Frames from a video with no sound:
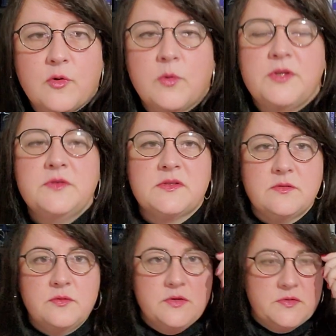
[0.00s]

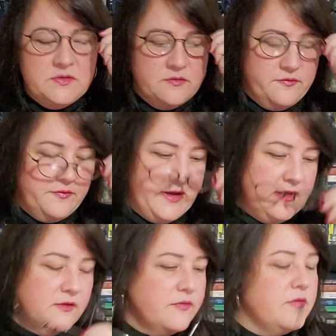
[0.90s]
Who are you still
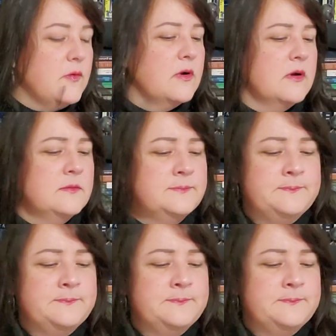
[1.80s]
fighting for?